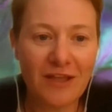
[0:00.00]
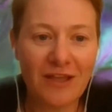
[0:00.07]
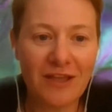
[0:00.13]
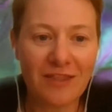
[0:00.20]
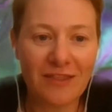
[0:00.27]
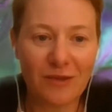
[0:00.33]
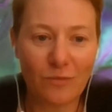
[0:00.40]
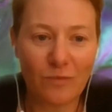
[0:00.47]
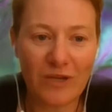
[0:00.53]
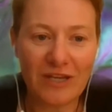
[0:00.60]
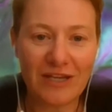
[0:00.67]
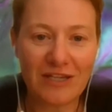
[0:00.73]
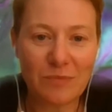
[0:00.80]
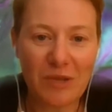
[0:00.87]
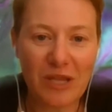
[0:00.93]
that we
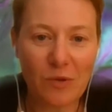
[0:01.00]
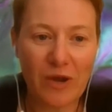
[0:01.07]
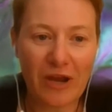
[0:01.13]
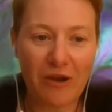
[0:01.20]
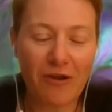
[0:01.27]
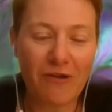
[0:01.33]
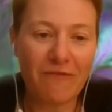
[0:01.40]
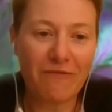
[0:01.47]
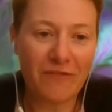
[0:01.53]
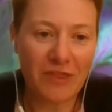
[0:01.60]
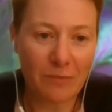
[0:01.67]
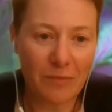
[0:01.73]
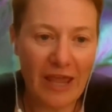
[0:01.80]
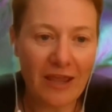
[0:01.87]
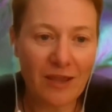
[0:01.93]
need to be aware of for the
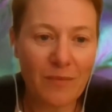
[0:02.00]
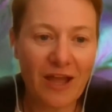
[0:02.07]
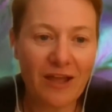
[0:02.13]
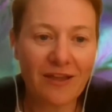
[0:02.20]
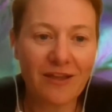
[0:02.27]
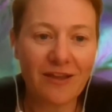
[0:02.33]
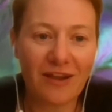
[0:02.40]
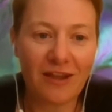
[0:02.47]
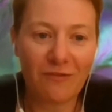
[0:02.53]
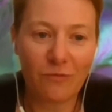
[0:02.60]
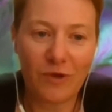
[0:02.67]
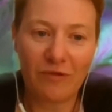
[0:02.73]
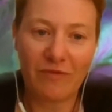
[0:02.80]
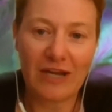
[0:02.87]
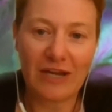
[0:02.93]
black market if
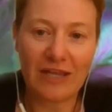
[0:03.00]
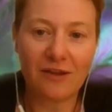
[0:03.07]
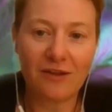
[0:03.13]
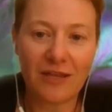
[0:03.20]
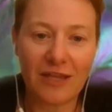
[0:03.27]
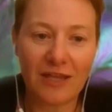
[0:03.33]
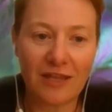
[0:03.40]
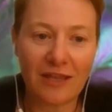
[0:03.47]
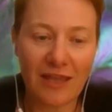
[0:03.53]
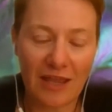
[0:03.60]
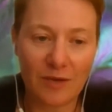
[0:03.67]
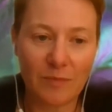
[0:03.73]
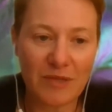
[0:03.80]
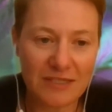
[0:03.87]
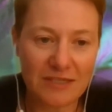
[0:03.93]
we're really looking at
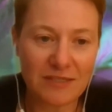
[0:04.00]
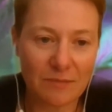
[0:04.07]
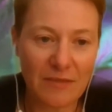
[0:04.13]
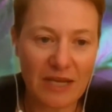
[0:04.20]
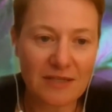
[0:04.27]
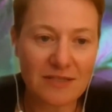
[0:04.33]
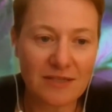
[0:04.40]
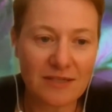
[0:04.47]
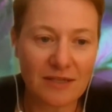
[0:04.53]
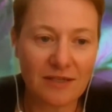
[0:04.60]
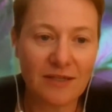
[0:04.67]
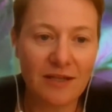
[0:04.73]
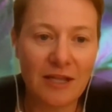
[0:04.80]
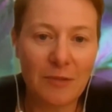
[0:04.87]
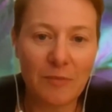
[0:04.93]
cannabis as a
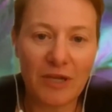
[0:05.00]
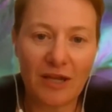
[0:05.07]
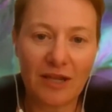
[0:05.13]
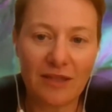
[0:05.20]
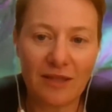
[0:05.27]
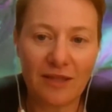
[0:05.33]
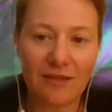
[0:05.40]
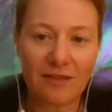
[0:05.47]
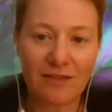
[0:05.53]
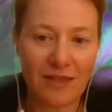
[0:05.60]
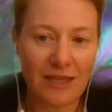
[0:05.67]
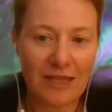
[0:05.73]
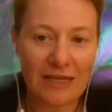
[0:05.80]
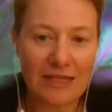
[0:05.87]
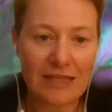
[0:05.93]
medicine. But I think
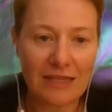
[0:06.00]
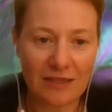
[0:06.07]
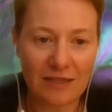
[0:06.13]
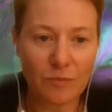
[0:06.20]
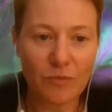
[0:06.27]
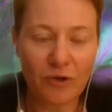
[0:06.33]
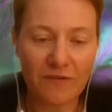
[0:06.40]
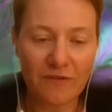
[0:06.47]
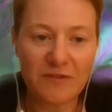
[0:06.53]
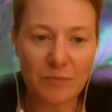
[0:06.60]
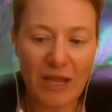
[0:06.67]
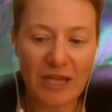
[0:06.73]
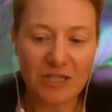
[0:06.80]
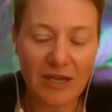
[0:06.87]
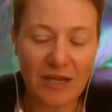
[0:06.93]
that anything that improves
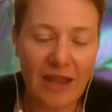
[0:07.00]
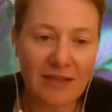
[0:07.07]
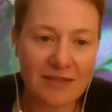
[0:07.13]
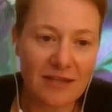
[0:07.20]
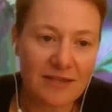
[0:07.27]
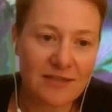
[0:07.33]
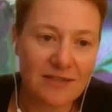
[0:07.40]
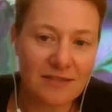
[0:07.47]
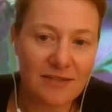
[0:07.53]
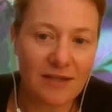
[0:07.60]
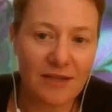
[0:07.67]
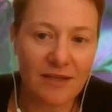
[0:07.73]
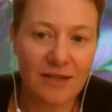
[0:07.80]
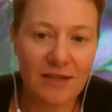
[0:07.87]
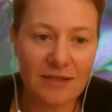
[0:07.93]
patient access is
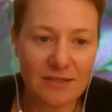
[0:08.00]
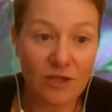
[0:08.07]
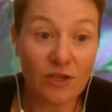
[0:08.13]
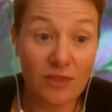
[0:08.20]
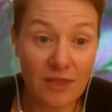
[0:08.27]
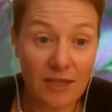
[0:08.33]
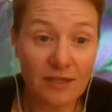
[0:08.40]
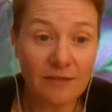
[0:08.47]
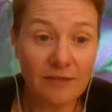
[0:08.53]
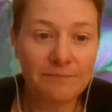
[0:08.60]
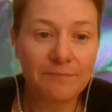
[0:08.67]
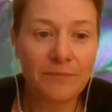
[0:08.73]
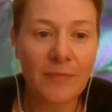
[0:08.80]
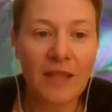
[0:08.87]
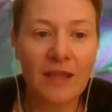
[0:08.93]
a good thing.
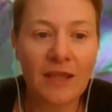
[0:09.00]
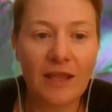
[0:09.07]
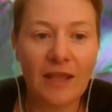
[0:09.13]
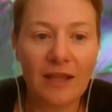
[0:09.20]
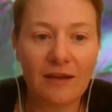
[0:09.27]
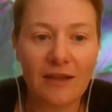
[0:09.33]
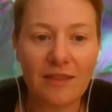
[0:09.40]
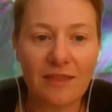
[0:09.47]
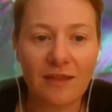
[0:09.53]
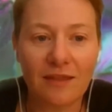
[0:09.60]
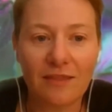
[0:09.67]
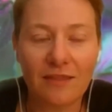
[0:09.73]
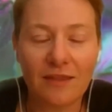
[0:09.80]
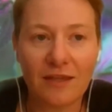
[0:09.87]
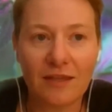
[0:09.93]
And I
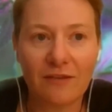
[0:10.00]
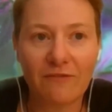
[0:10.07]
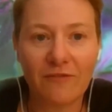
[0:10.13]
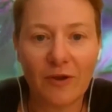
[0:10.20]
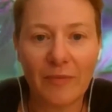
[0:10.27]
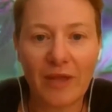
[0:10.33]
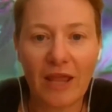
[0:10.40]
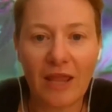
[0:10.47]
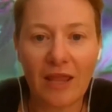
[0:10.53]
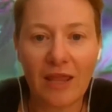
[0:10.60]
think that from a